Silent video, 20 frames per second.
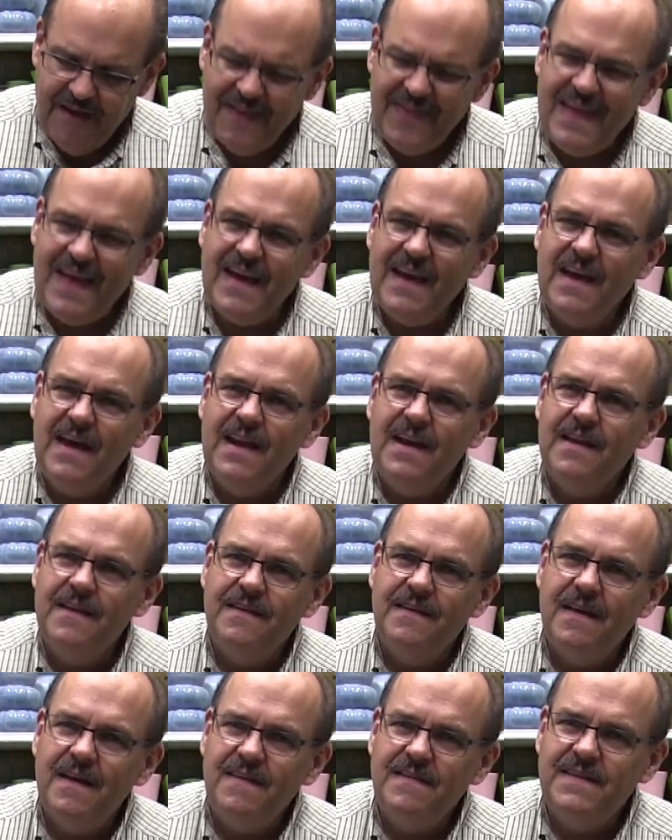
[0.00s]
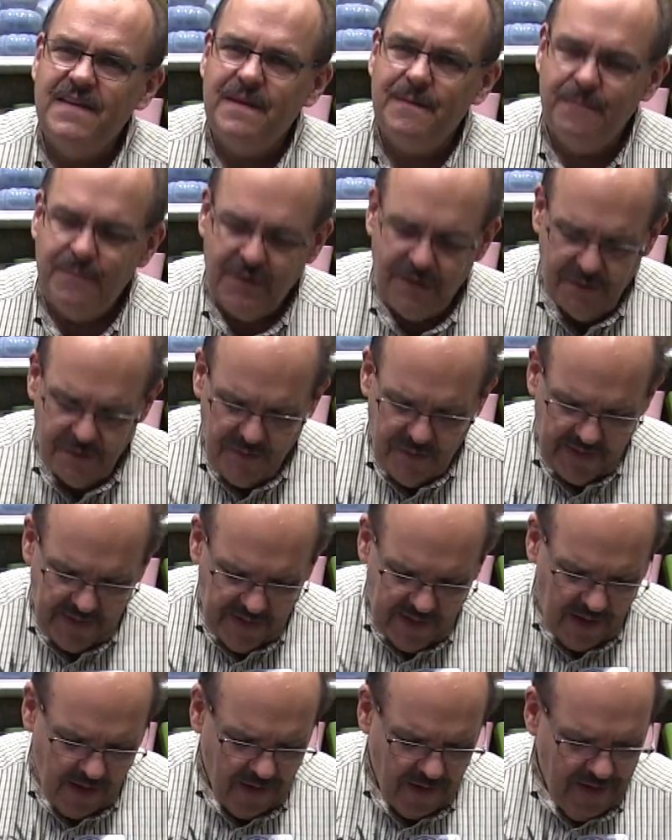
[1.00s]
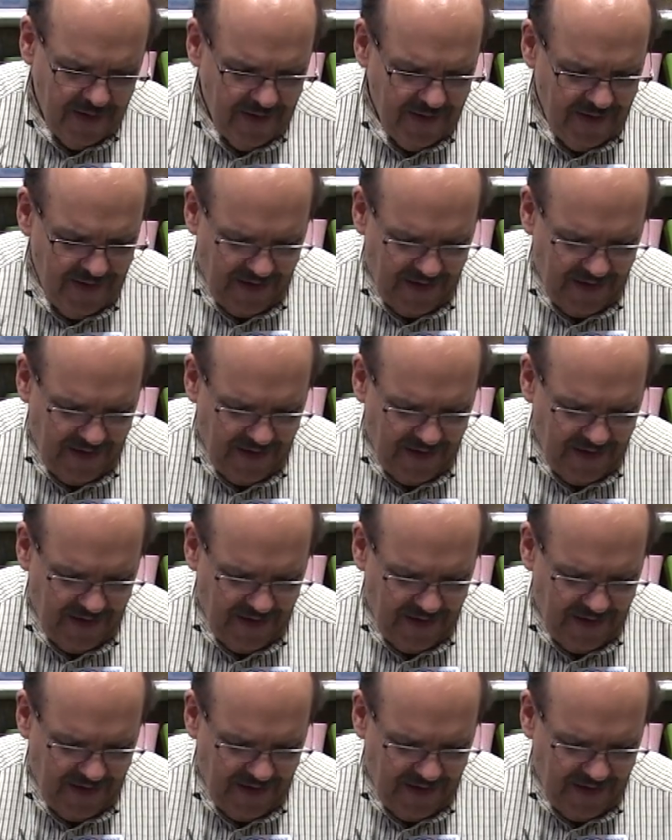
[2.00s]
got that kind of dusty blue in there,